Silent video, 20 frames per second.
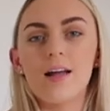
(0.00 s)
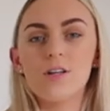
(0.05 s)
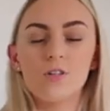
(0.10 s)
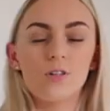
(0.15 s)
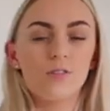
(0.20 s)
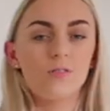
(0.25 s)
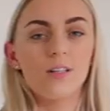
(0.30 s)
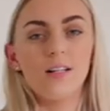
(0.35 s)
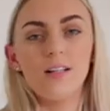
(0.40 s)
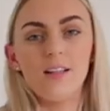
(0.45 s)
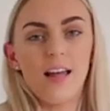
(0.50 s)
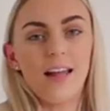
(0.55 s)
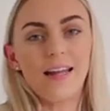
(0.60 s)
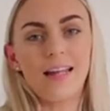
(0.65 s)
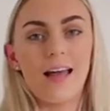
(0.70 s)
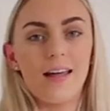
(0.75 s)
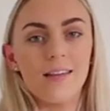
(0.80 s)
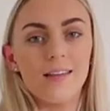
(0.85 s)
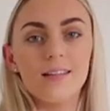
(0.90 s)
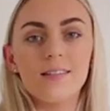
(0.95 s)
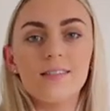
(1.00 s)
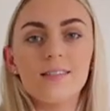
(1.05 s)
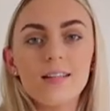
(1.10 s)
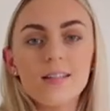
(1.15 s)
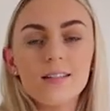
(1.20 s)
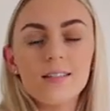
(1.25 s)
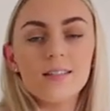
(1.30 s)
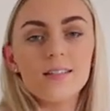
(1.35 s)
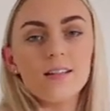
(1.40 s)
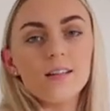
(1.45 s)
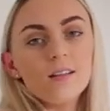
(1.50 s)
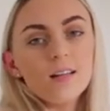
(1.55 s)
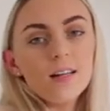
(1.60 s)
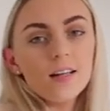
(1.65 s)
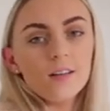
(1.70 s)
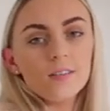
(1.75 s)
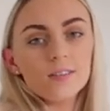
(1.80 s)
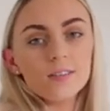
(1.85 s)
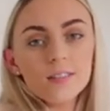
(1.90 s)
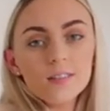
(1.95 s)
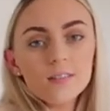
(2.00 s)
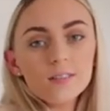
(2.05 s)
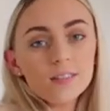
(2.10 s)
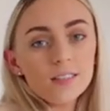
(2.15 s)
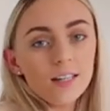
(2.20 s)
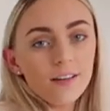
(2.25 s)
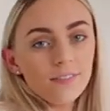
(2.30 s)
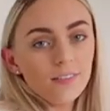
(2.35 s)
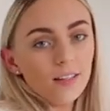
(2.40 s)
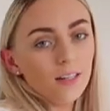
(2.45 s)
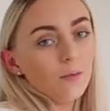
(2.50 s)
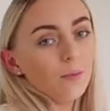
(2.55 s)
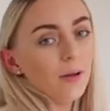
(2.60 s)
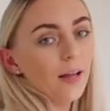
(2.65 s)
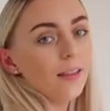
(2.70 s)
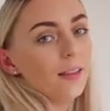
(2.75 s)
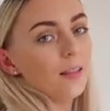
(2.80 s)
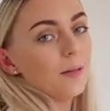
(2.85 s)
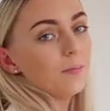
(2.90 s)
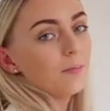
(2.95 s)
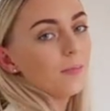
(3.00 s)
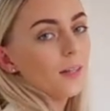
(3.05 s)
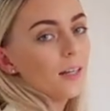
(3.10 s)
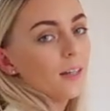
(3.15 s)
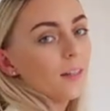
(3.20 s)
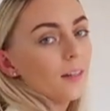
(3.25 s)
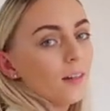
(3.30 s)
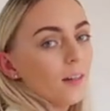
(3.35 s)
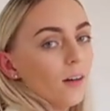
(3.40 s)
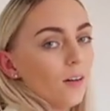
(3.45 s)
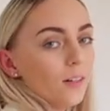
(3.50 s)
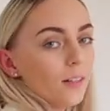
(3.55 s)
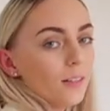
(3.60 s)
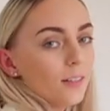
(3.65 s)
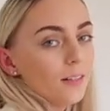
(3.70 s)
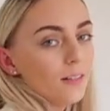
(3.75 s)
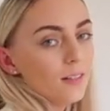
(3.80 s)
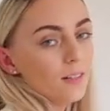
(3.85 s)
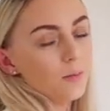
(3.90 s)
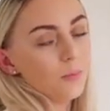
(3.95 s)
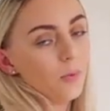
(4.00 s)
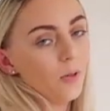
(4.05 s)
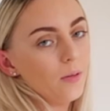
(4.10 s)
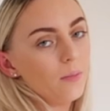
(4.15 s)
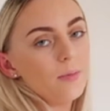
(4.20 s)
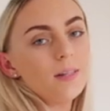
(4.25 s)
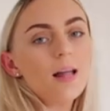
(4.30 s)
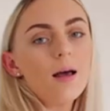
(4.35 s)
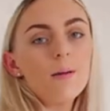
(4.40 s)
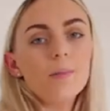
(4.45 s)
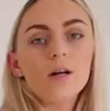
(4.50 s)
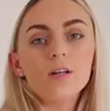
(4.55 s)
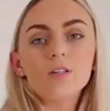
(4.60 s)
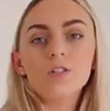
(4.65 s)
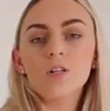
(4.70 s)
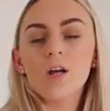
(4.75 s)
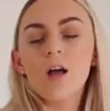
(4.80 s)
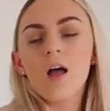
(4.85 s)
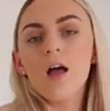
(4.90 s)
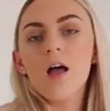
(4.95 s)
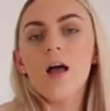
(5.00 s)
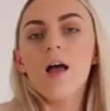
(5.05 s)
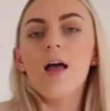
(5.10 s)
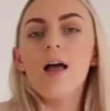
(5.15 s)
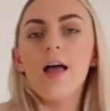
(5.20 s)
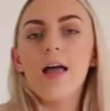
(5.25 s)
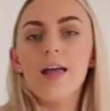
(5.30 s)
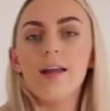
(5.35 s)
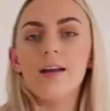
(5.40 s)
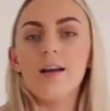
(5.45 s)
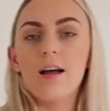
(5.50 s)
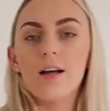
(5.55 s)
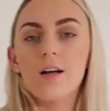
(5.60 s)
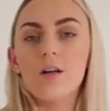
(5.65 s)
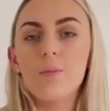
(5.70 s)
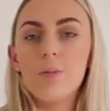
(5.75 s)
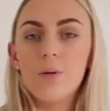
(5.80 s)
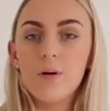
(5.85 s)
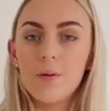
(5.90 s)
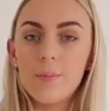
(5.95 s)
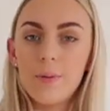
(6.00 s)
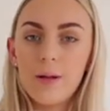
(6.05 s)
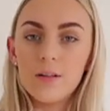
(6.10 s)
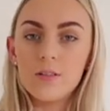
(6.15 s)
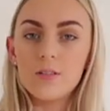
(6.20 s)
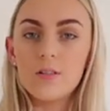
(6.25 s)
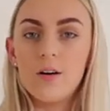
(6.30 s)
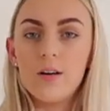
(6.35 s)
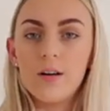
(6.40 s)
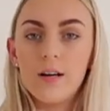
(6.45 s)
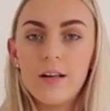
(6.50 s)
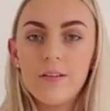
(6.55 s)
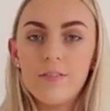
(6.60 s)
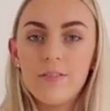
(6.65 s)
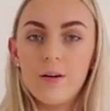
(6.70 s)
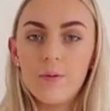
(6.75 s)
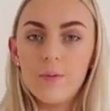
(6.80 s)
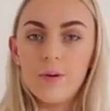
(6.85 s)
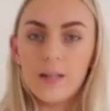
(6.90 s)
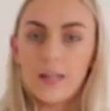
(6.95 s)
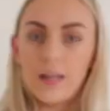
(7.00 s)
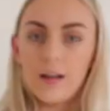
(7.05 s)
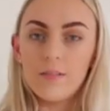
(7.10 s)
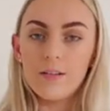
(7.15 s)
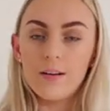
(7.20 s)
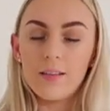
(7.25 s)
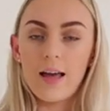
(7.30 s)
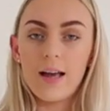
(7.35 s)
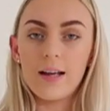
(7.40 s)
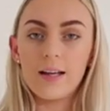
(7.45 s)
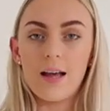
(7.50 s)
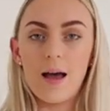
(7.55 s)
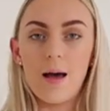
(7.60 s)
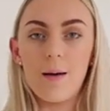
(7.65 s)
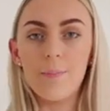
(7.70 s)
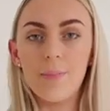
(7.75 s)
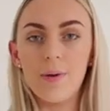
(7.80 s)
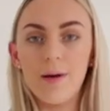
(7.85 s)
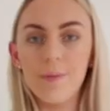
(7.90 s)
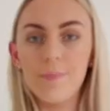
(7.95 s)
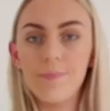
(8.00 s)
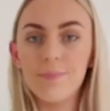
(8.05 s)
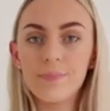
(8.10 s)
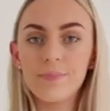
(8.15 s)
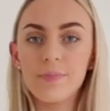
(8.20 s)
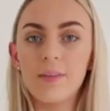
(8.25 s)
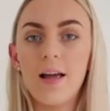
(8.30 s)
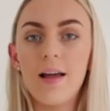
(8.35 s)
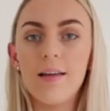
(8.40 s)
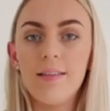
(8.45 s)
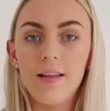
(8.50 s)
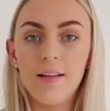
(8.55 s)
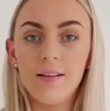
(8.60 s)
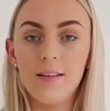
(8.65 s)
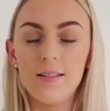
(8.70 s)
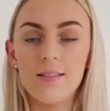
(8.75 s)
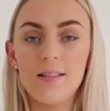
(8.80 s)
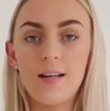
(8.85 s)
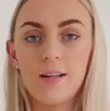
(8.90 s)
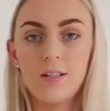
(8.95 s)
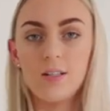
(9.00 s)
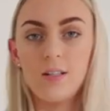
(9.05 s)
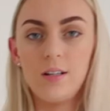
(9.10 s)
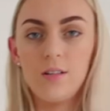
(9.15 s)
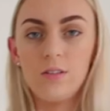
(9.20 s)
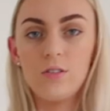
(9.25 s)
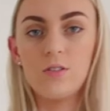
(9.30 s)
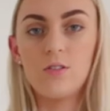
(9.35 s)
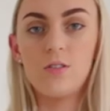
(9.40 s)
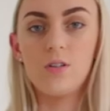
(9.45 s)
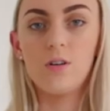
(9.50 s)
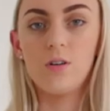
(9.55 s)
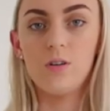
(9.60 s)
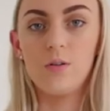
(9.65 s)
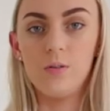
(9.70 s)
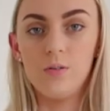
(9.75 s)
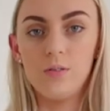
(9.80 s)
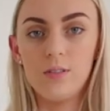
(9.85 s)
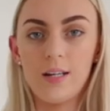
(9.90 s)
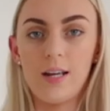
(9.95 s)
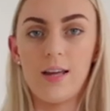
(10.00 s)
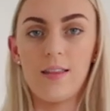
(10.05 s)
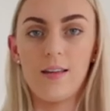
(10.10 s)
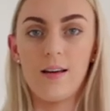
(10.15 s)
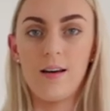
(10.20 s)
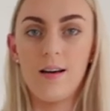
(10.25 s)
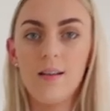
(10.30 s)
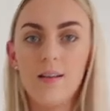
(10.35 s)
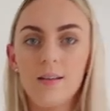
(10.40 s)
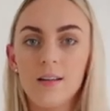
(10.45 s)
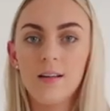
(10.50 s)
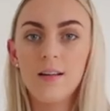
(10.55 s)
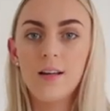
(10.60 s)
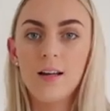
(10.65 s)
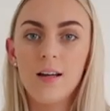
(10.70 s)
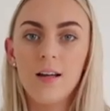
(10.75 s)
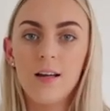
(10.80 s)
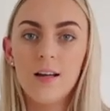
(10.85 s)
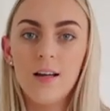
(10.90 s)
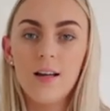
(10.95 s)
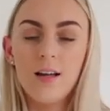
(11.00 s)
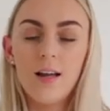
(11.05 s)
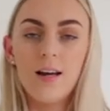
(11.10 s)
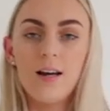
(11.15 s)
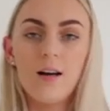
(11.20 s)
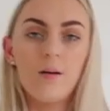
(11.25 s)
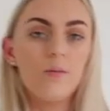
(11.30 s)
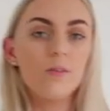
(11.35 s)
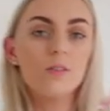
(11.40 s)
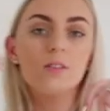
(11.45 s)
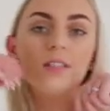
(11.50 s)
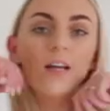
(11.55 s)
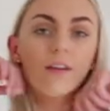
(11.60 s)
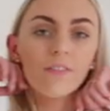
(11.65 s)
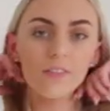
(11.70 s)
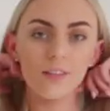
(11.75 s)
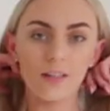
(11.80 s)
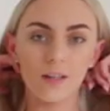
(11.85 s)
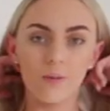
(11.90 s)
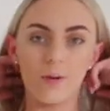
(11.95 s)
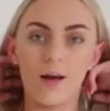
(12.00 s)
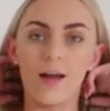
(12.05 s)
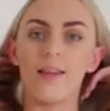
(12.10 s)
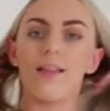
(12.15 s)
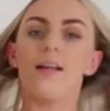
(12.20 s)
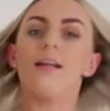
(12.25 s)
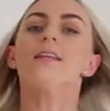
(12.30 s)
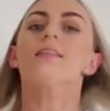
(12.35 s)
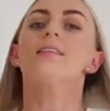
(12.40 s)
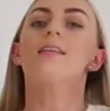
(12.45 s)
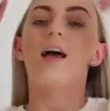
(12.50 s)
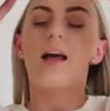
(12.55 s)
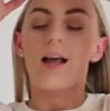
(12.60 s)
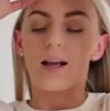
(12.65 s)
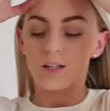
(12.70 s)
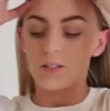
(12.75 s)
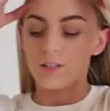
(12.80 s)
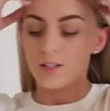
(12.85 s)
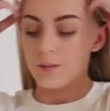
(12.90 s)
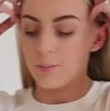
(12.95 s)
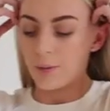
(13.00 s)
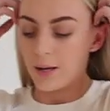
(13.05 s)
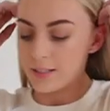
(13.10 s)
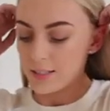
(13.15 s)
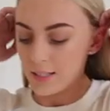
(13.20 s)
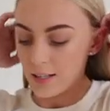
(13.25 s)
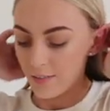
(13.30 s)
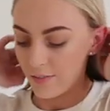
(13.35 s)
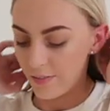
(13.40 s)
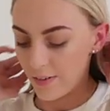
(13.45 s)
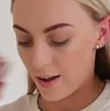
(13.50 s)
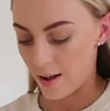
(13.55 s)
I do really like how this sits still and I'll still definitely wear them honestly doesn't bother me that much and I could put a belt on if I want to get rid of that gap but I think this actually looks so cool together and I will definitely wear this I actually might see if